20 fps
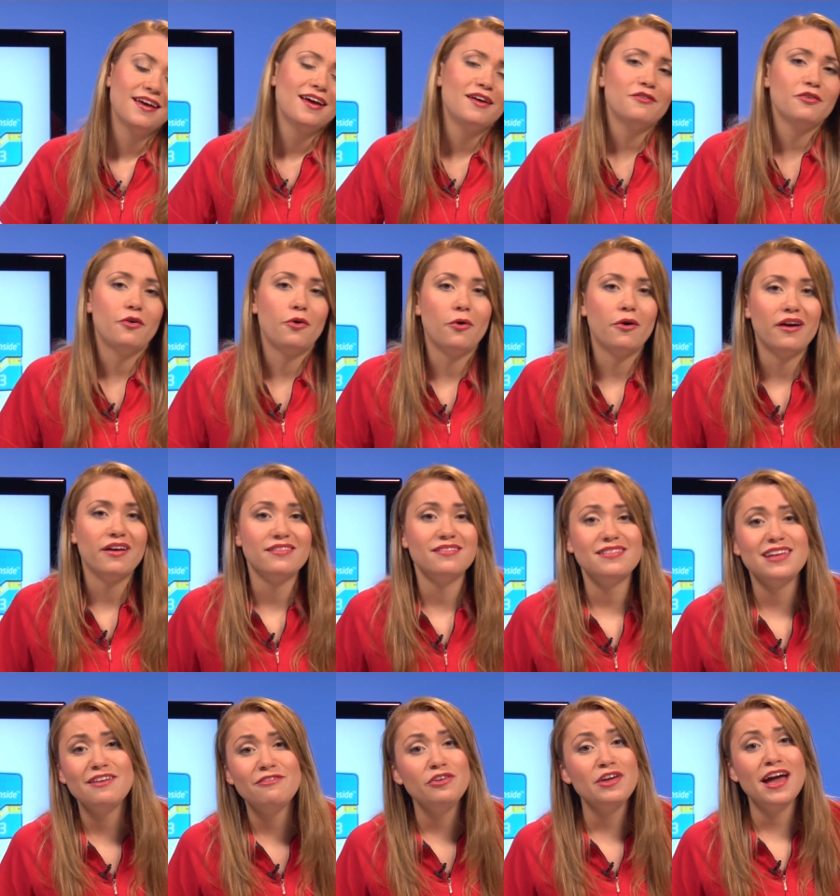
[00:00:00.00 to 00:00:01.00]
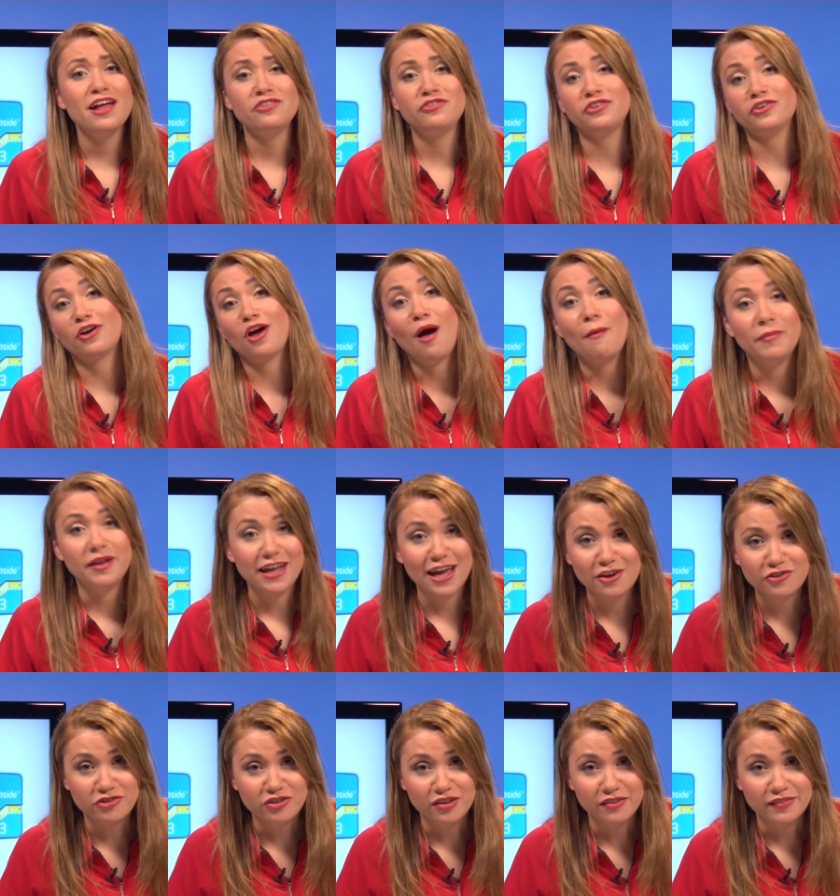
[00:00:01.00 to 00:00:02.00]
Of course, if you answered a
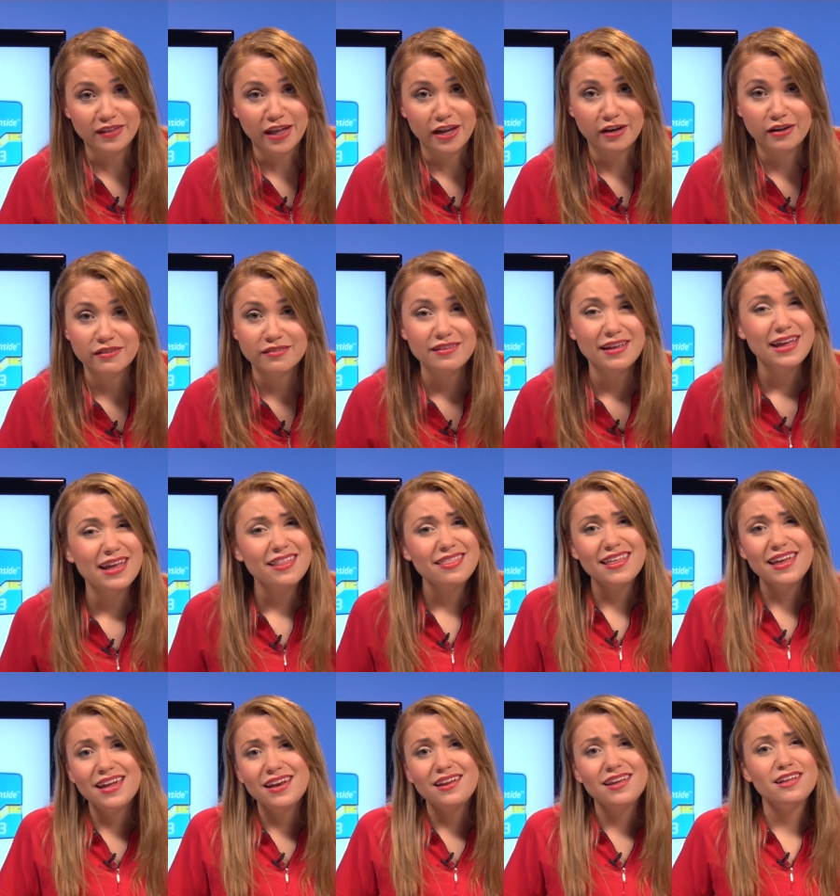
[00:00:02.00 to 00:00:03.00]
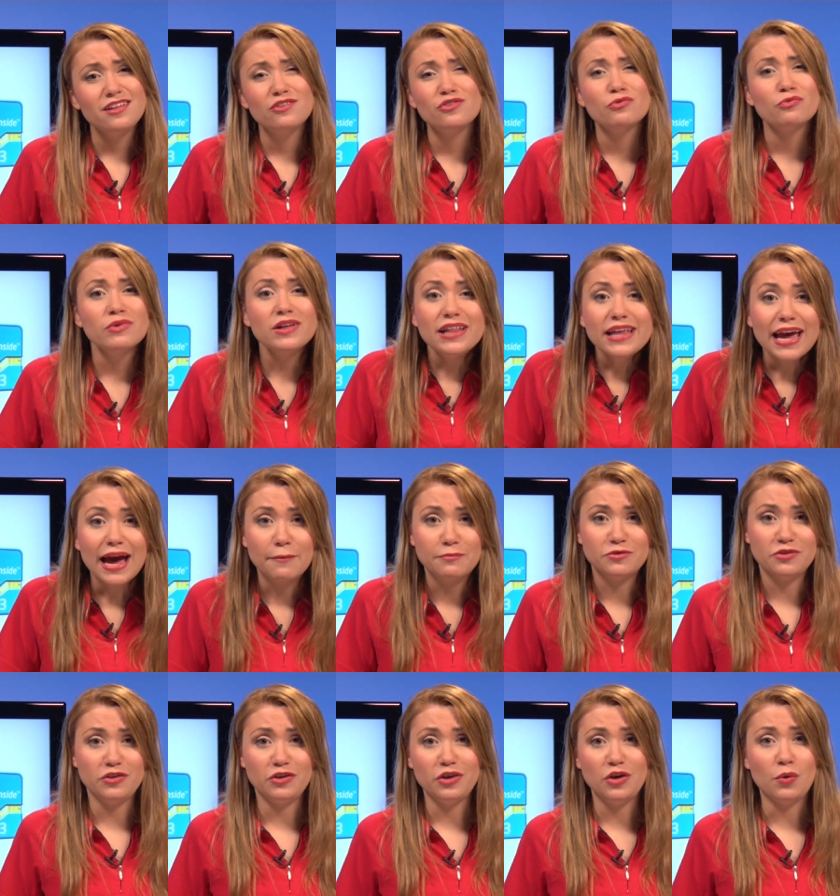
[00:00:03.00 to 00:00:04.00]
combination of letters, then it's really up
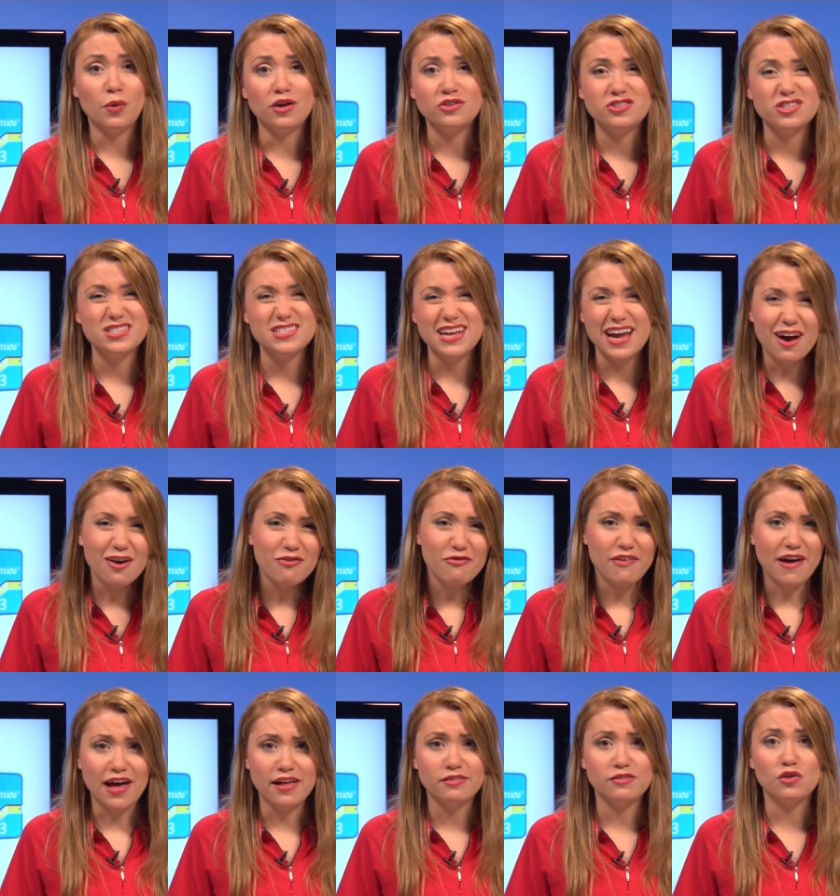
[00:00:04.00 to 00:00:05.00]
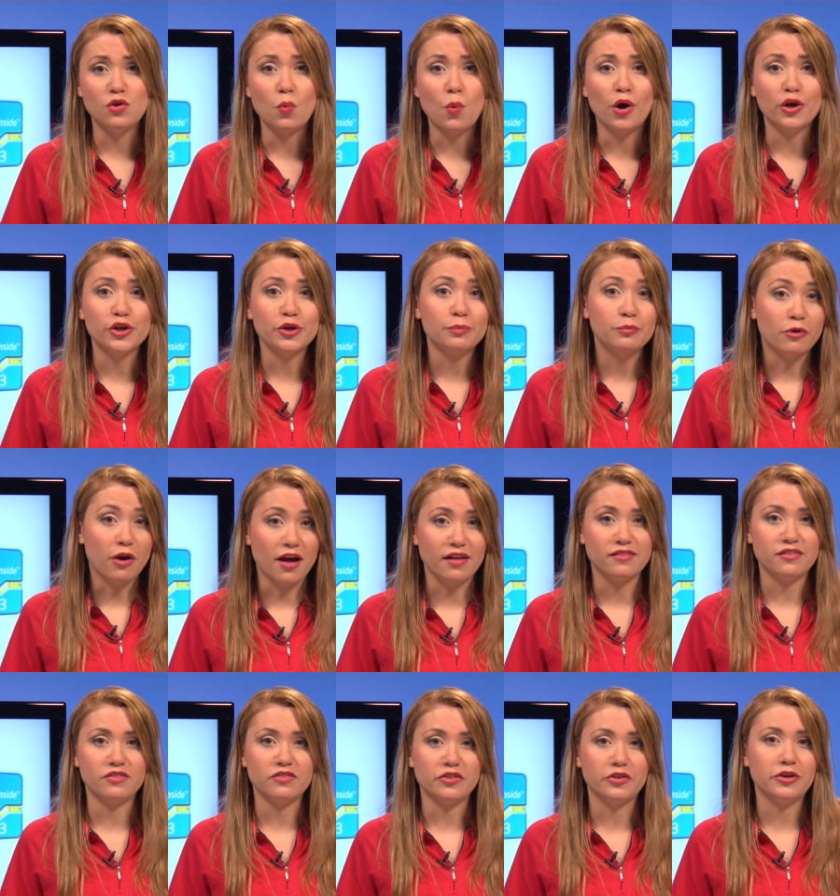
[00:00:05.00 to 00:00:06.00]
to you on just how fast you want your
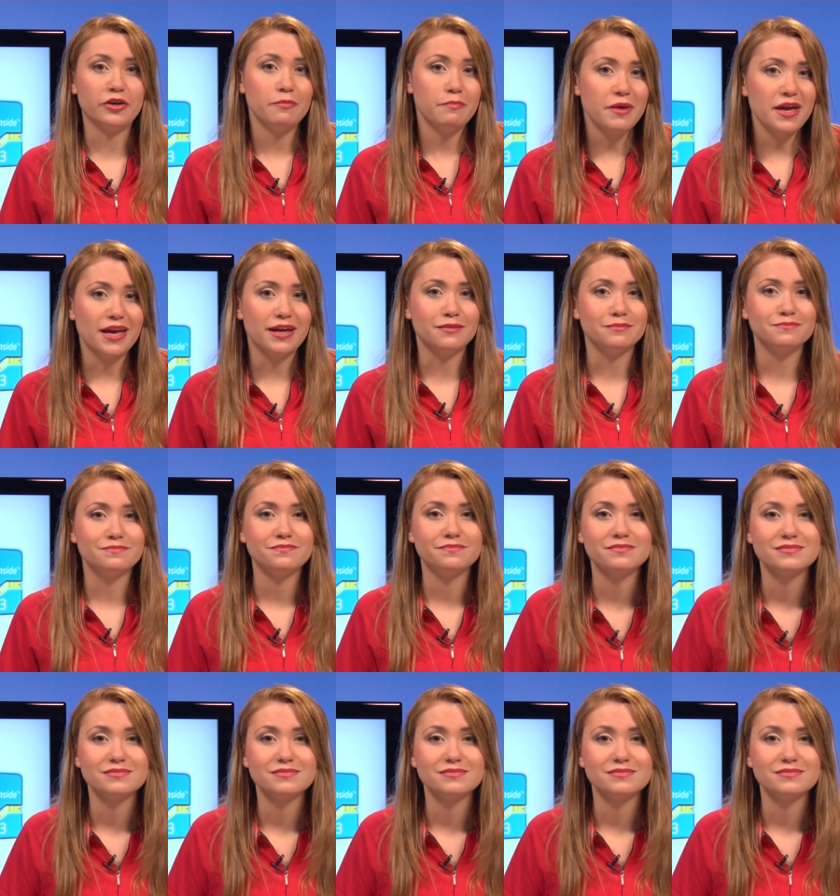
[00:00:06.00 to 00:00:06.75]
processor to be.